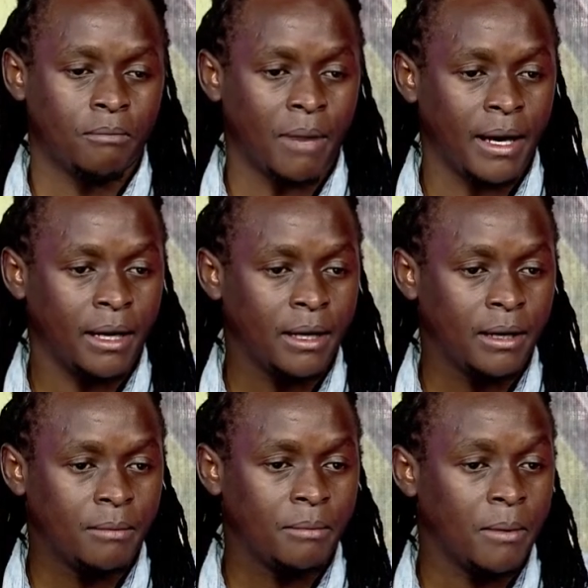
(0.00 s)
my,
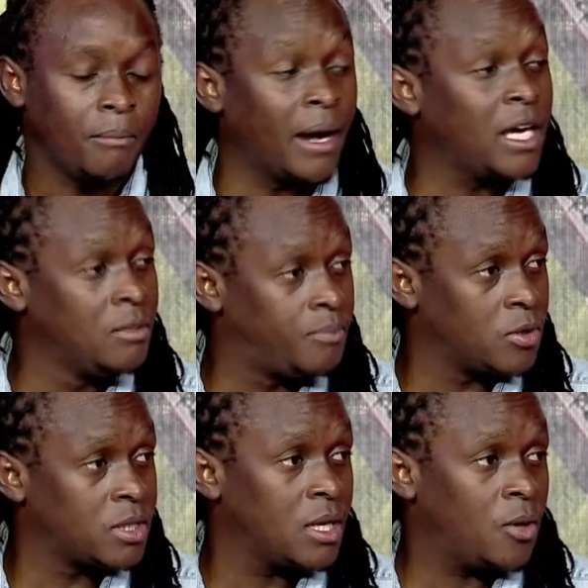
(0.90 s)
my my
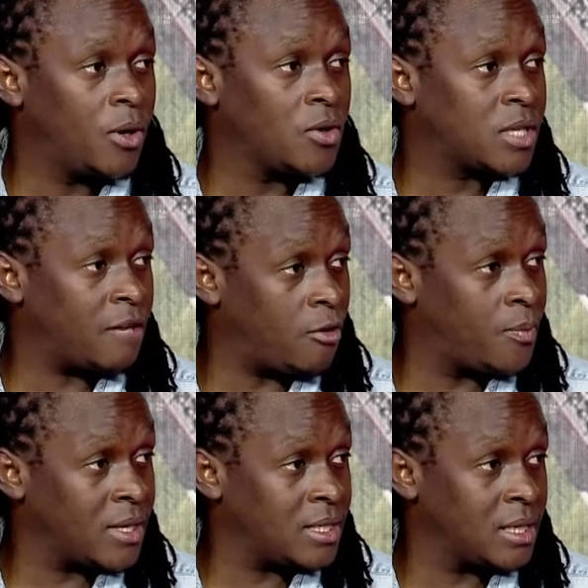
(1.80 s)
input when I was K four
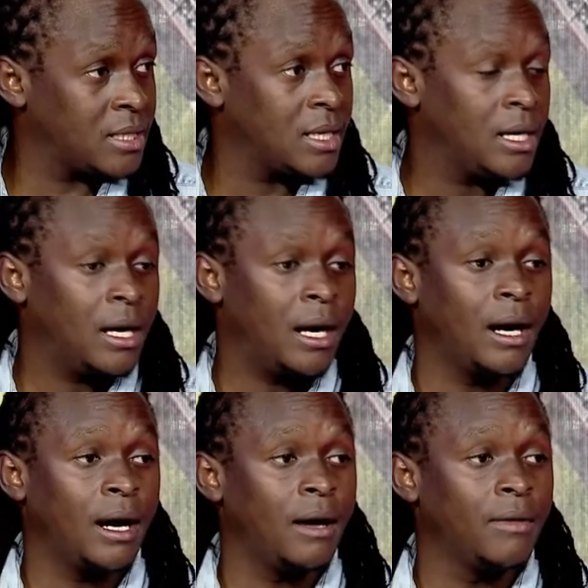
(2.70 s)
president,
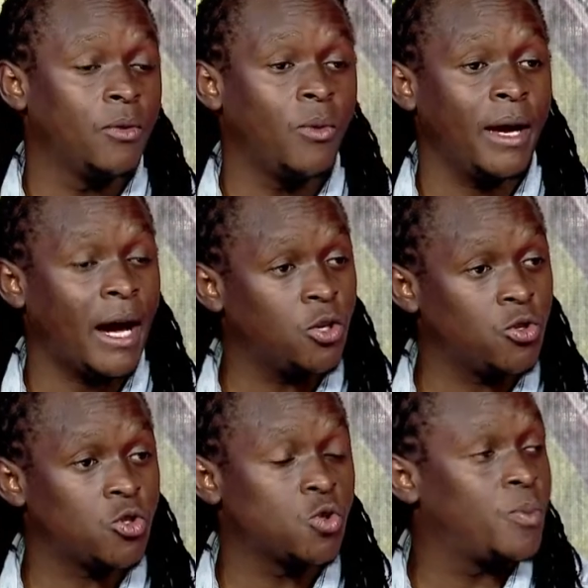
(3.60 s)
uh, the way I
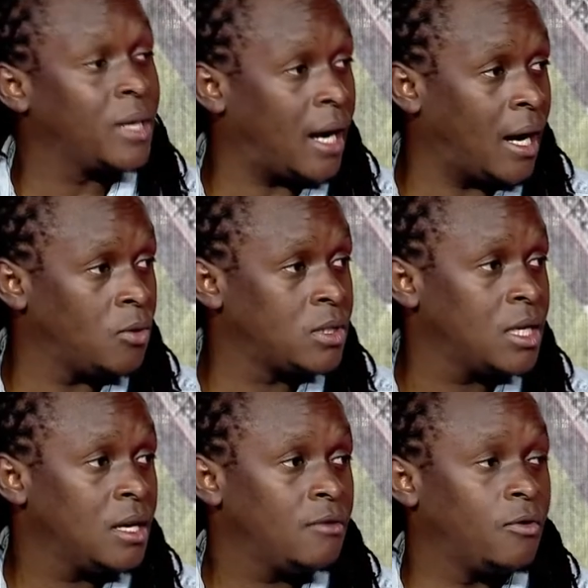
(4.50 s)
used to speak out
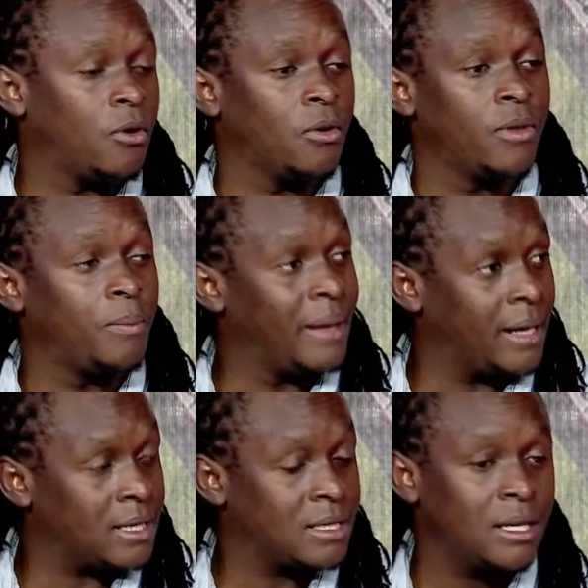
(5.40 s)
for the
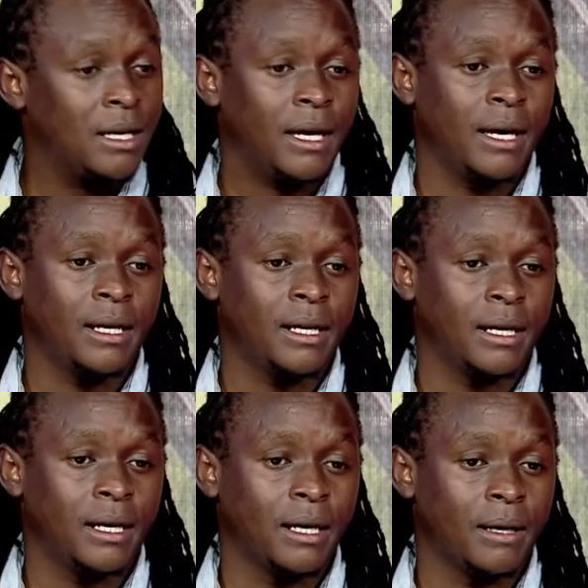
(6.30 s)
players, and
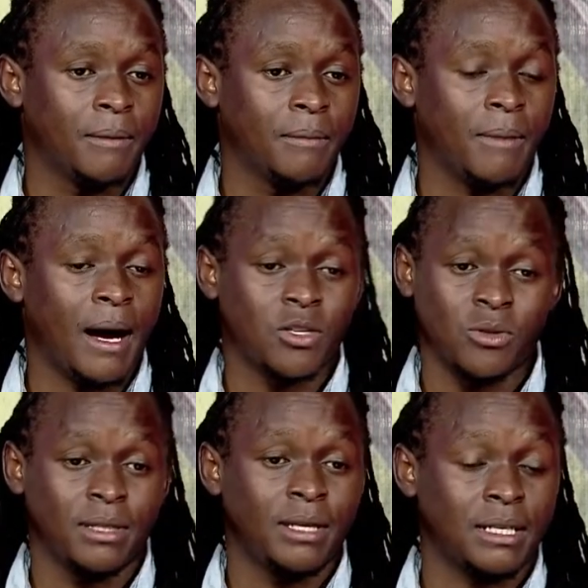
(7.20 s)
uh,
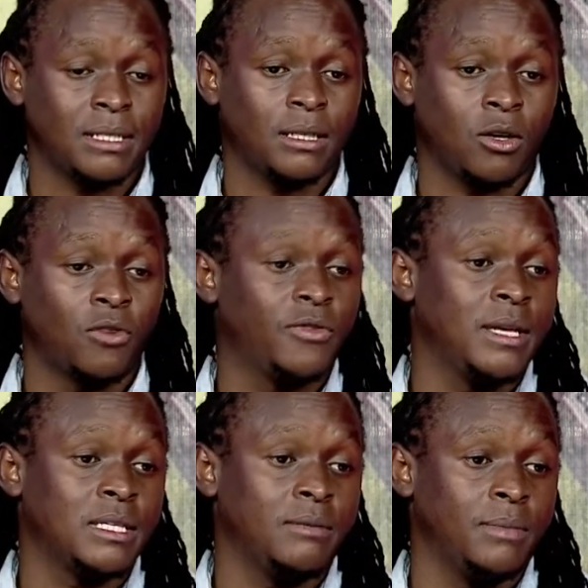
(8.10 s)
actually that
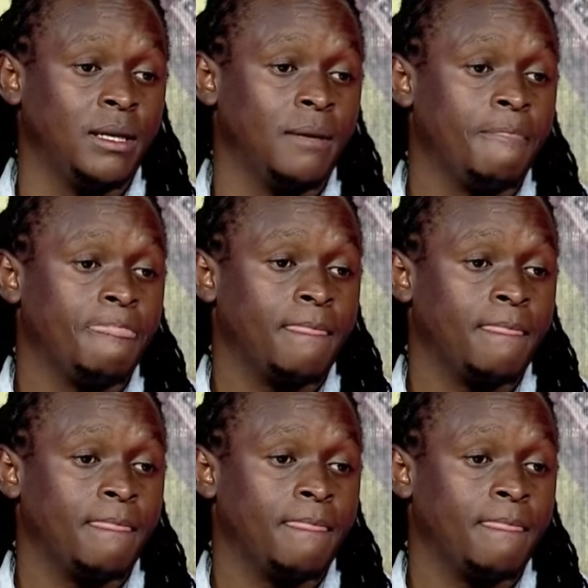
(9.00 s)
confidence in me,